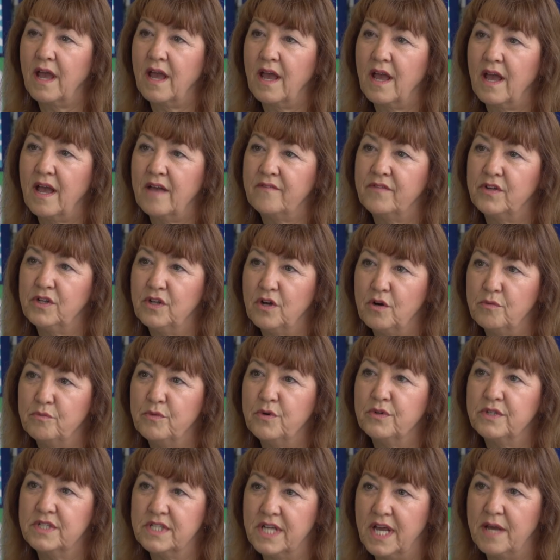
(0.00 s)
have a lot
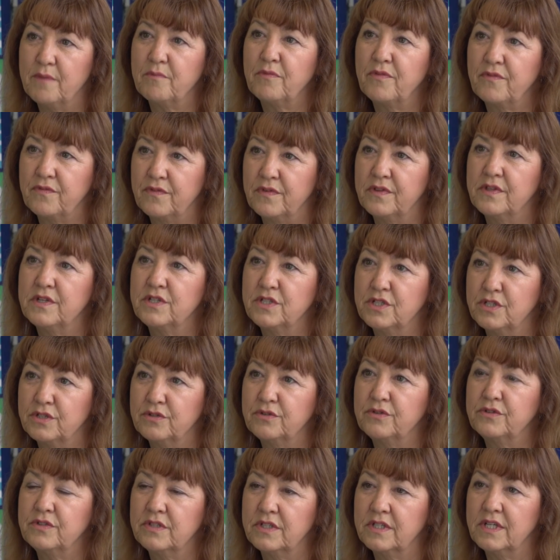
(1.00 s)
more depth for the
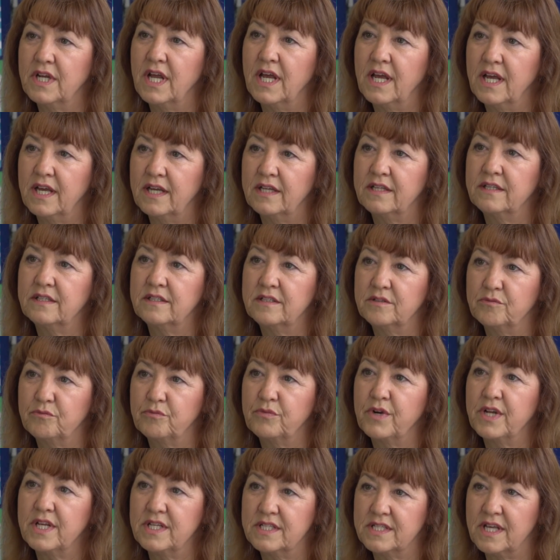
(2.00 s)
children
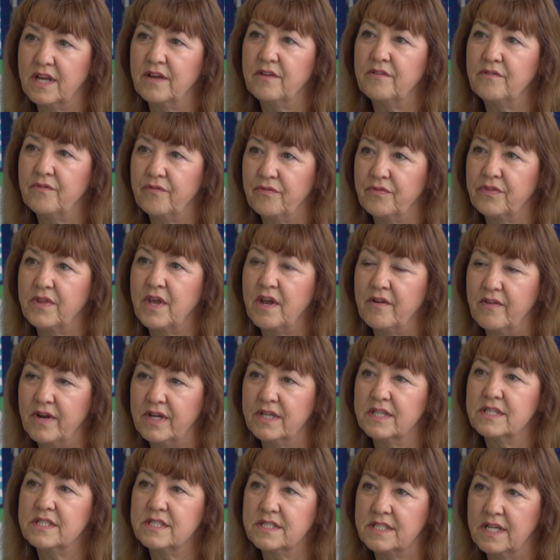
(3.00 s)
and brings out their
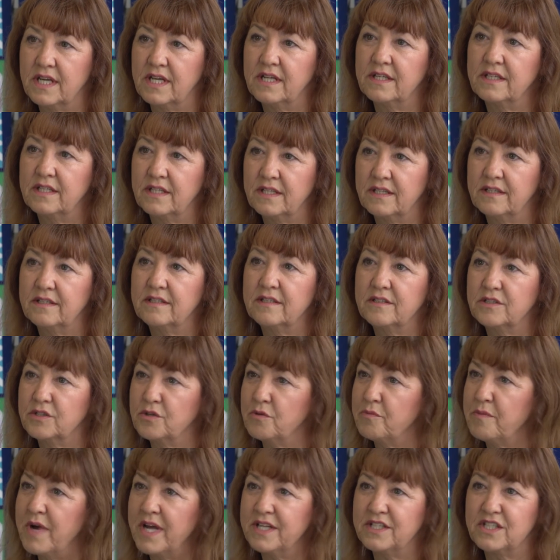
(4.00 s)
understanding
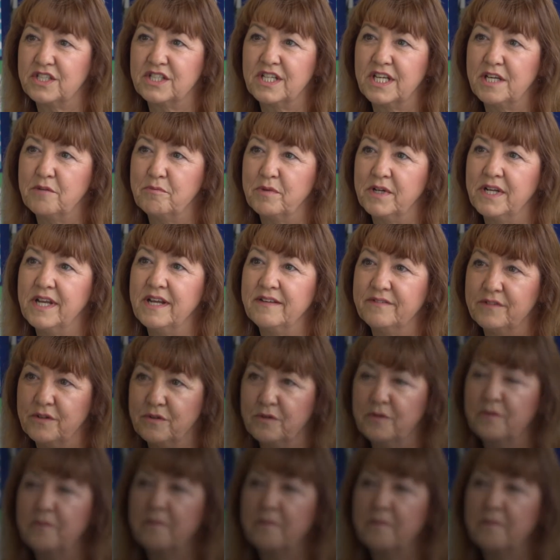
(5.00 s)
to a much deeper level.